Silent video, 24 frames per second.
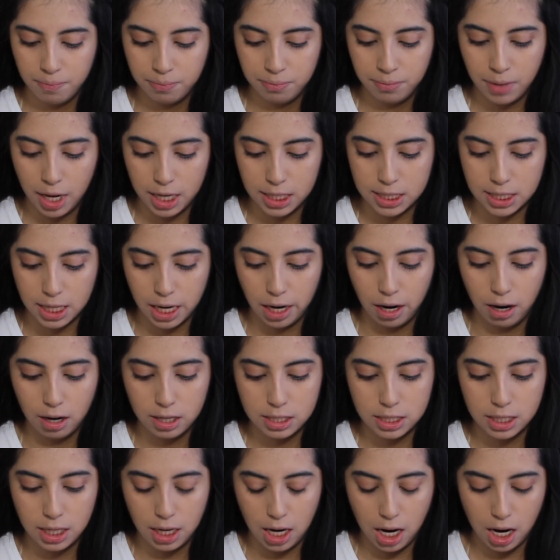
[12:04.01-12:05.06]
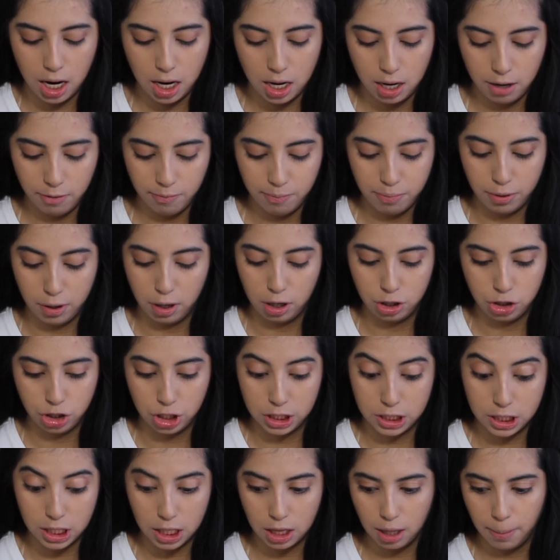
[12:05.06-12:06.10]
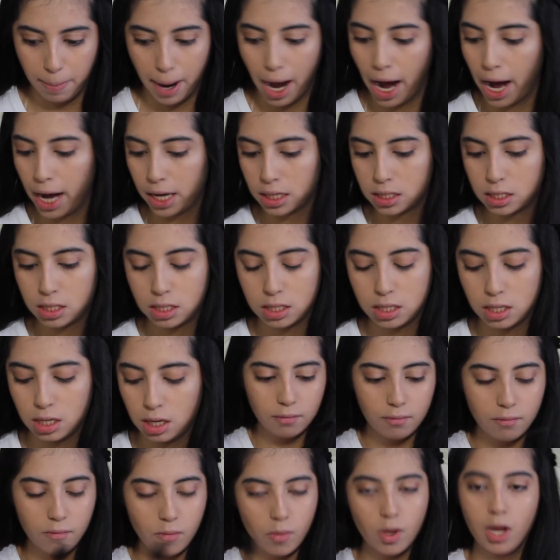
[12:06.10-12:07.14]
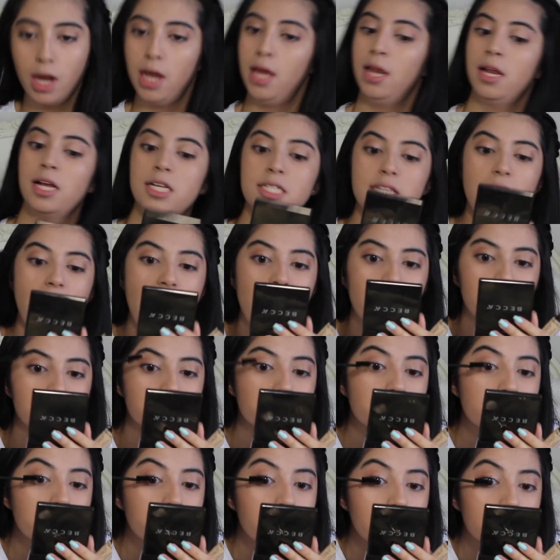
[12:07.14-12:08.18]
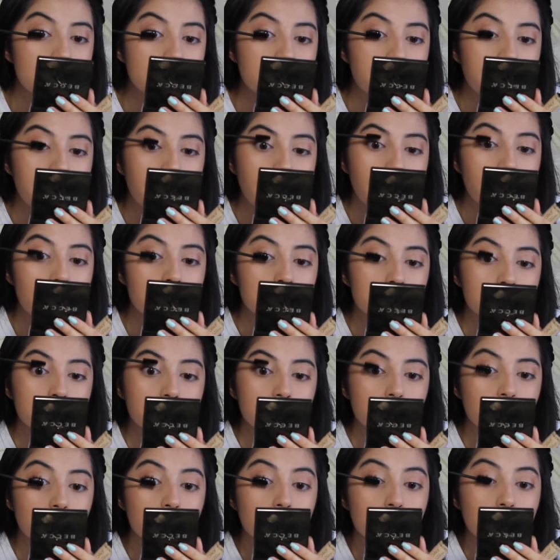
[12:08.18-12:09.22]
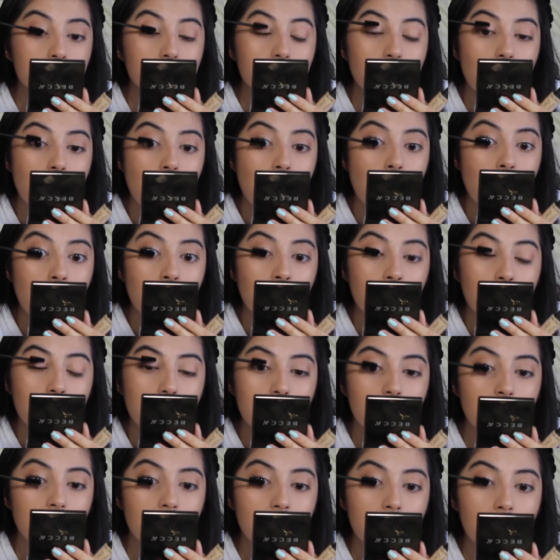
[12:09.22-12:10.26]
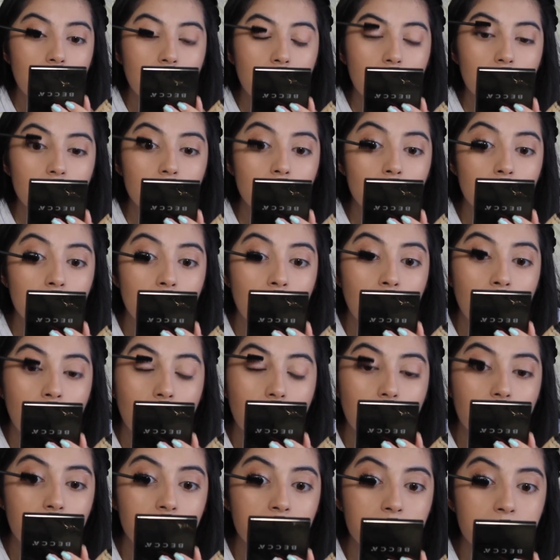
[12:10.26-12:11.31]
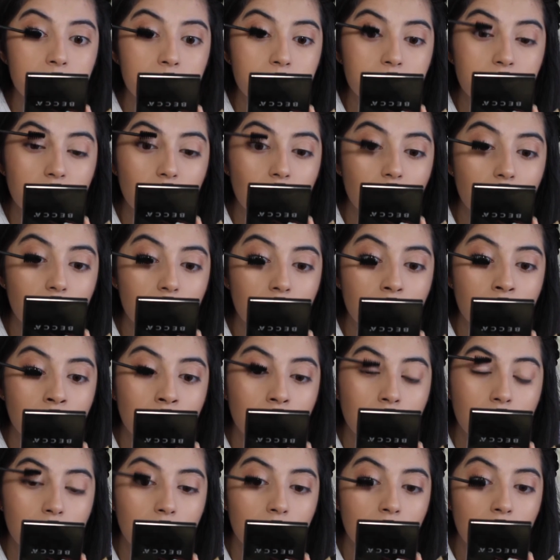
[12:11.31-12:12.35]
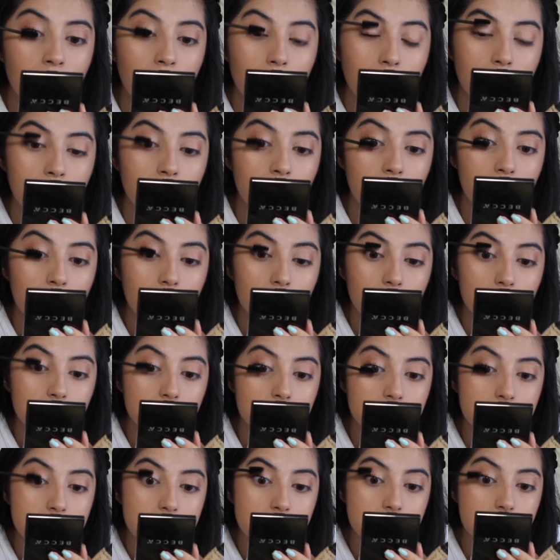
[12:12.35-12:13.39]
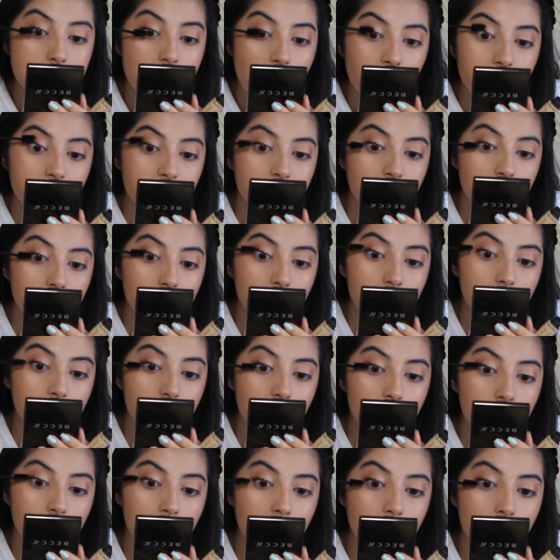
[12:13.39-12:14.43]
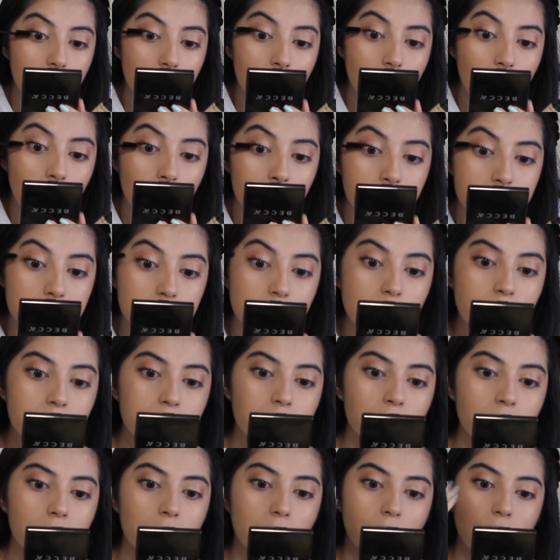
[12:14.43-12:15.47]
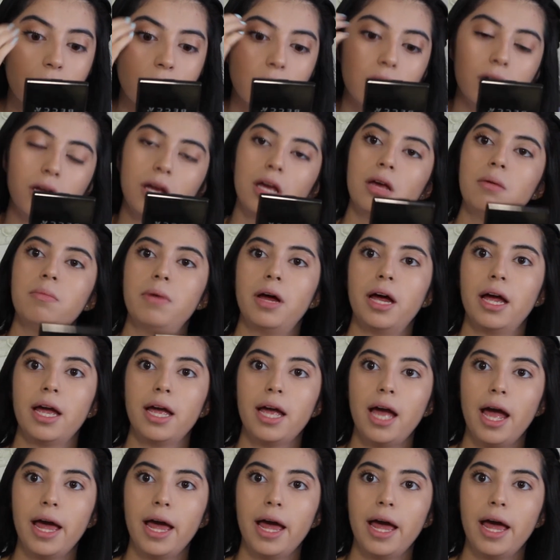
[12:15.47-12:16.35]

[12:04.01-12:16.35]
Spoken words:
mascaras that I purchased in the past. And this actually makes my eyelashes so long and full, and it definitely helps keep the curl in my